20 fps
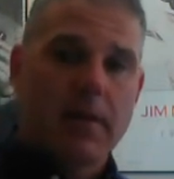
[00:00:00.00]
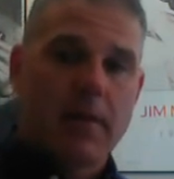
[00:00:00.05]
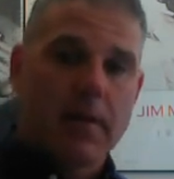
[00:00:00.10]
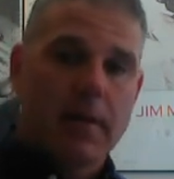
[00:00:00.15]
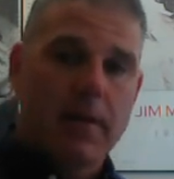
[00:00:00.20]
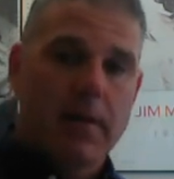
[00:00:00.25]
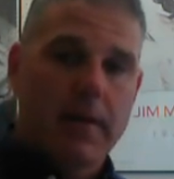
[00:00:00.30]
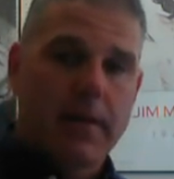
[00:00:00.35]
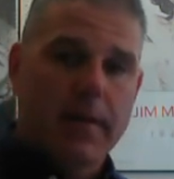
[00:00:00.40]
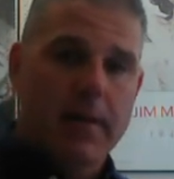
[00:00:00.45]

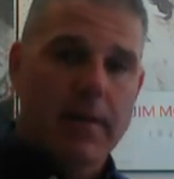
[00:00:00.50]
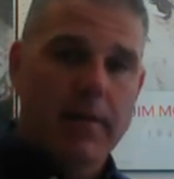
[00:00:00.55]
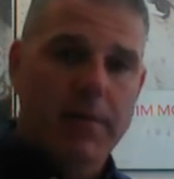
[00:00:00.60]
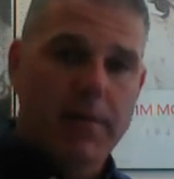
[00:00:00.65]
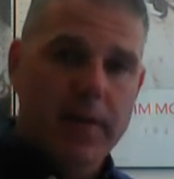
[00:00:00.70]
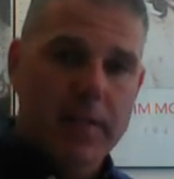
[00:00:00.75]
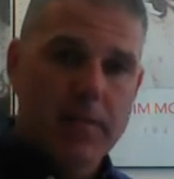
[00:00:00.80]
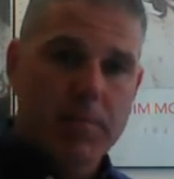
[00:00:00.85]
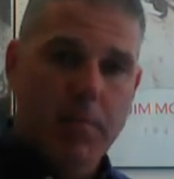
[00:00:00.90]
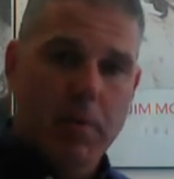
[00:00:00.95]
In a
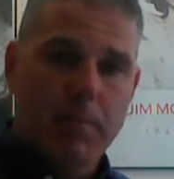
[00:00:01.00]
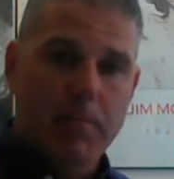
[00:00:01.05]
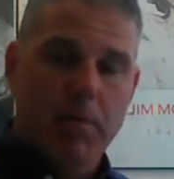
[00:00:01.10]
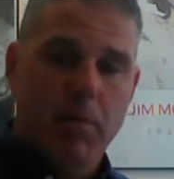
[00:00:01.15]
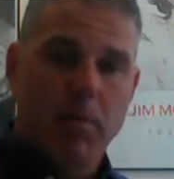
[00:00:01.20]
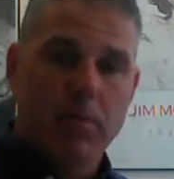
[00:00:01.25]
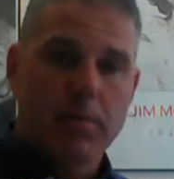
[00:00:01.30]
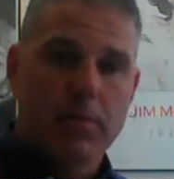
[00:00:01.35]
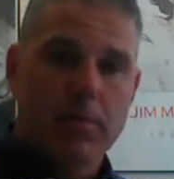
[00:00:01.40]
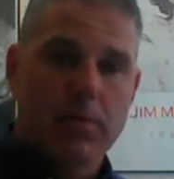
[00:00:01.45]
Facebook
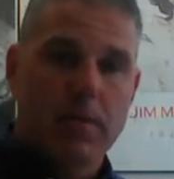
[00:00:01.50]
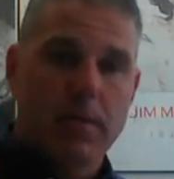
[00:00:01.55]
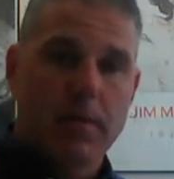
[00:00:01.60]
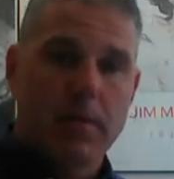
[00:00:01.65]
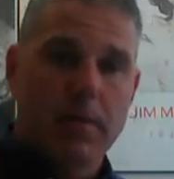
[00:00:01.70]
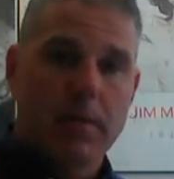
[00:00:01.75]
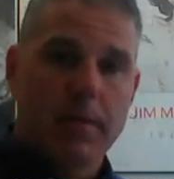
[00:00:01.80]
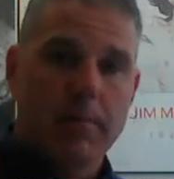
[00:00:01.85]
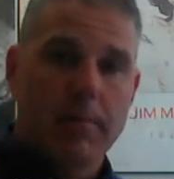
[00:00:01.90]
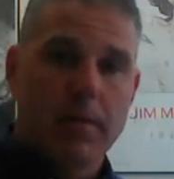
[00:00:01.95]
post,
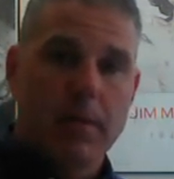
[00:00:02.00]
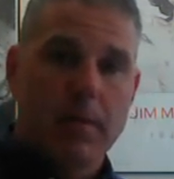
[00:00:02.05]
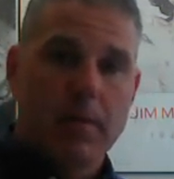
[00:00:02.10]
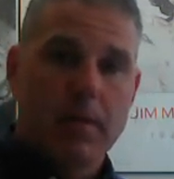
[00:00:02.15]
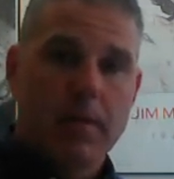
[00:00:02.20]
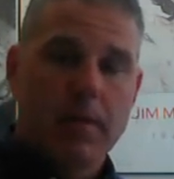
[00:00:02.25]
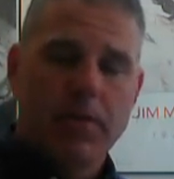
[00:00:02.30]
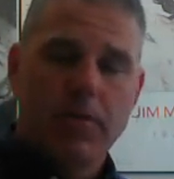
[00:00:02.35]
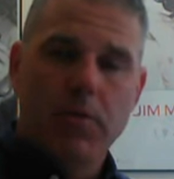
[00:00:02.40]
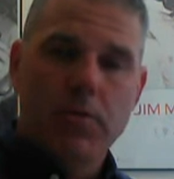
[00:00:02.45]
a
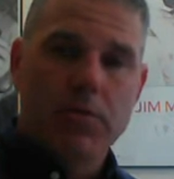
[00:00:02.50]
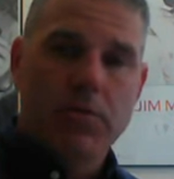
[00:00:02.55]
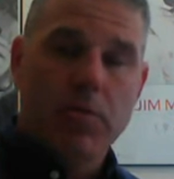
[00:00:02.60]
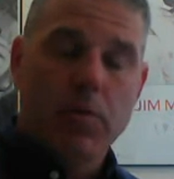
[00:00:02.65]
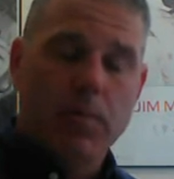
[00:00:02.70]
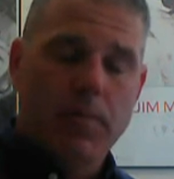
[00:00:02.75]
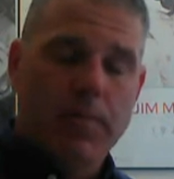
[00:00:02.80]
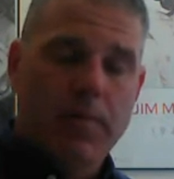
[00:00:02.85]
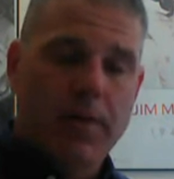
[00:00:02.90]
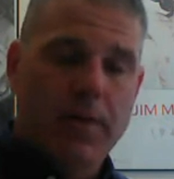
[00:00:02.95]

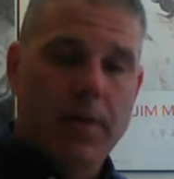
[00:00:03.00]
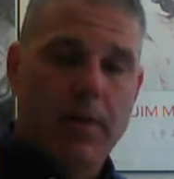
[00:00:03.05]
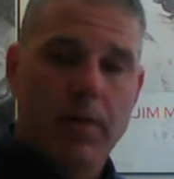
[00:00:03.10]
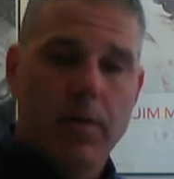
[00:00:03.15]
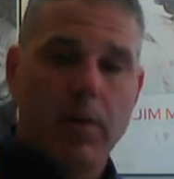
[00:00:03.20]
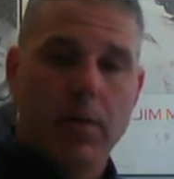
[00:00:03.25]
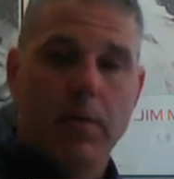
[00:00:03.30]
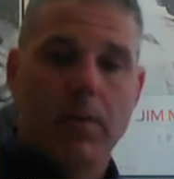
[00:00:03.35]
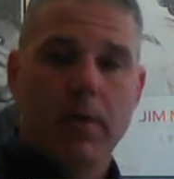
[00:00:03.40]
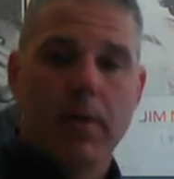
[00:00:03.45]
YouTube
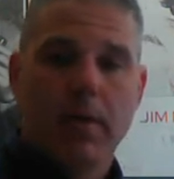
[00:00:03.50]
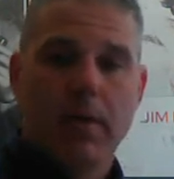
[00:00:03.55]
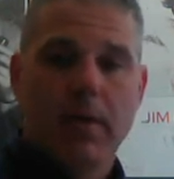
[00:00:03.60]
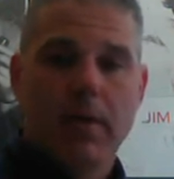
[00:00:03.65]
video,